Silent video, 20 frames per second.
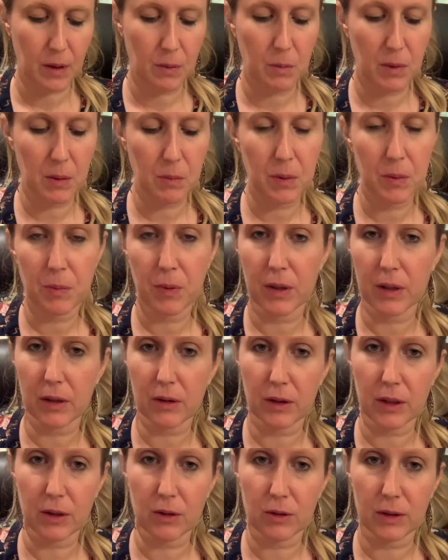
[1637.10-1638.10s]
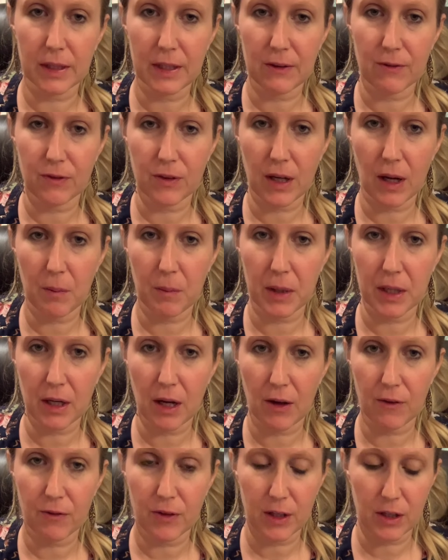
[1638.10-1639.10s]
Maybe put a little leaf coming
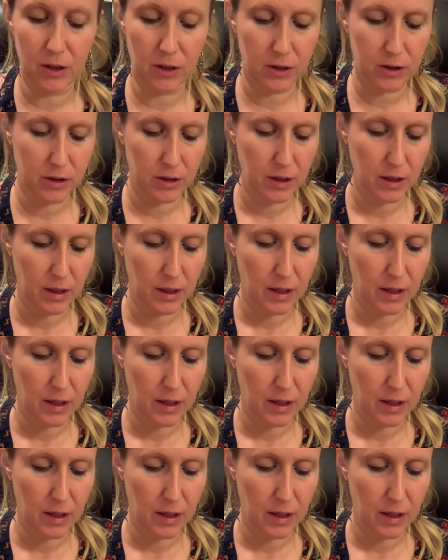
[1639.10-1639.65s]
off here,